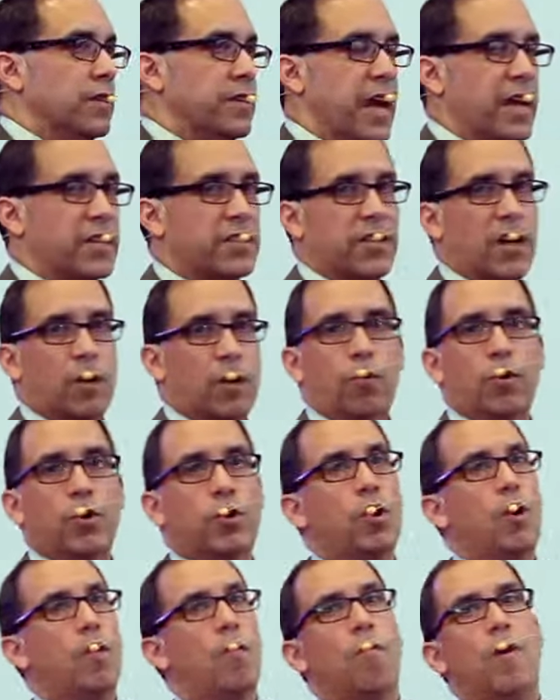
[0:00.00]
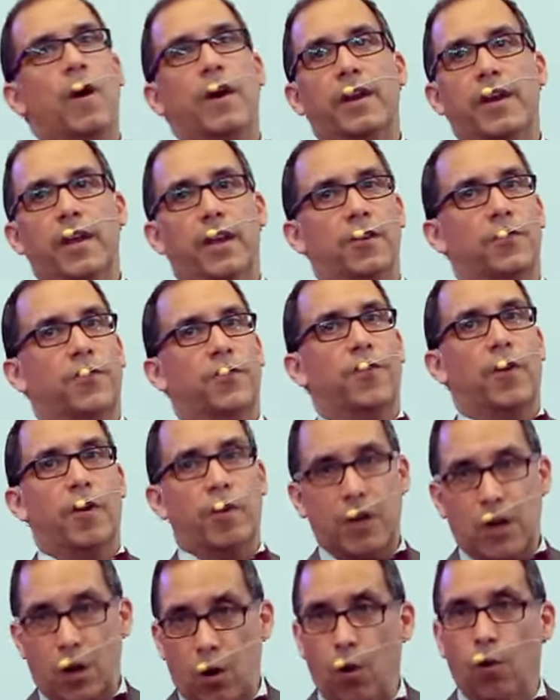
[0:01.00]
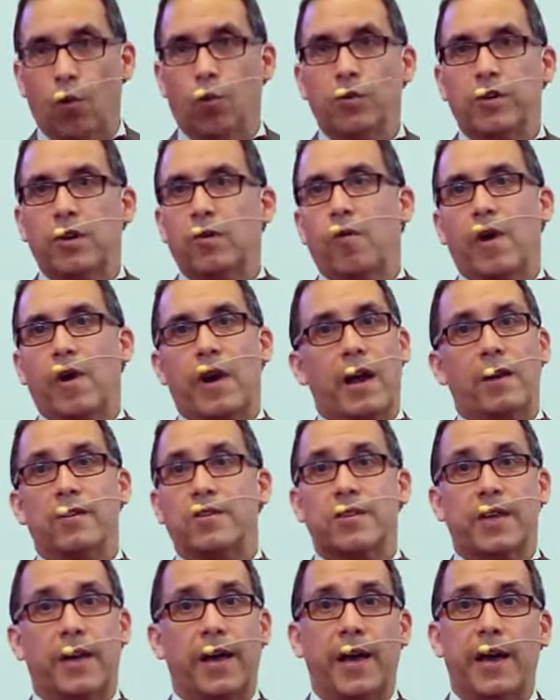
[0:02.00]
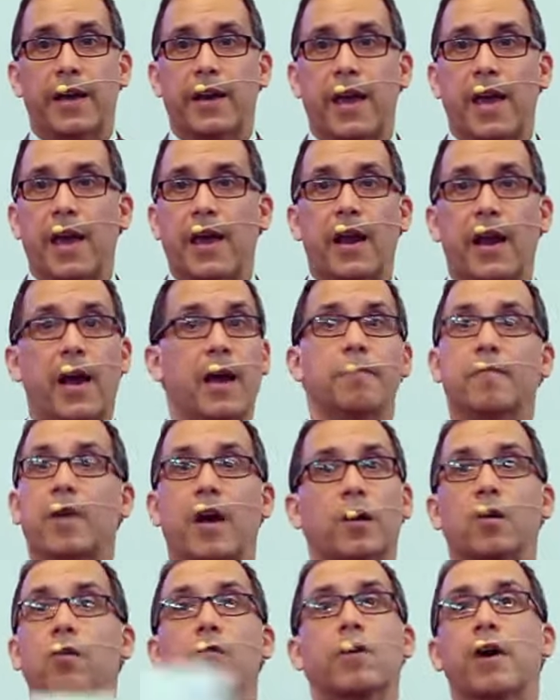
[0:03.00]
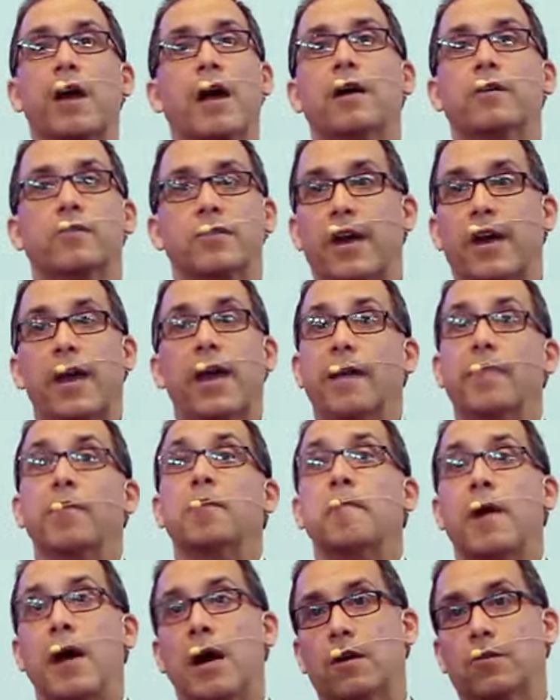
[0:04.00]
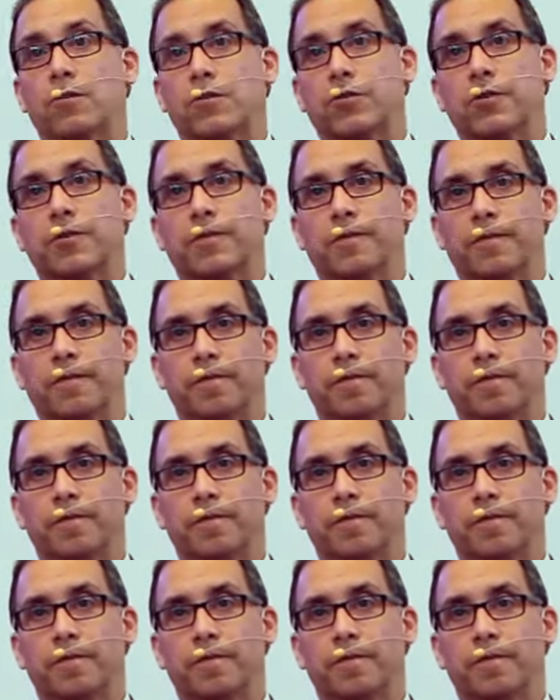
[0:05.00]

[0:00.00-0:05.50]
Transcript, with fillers: Dad said, Well, you know what? It is very cold and wet outside, and I'm not going out to hand them out.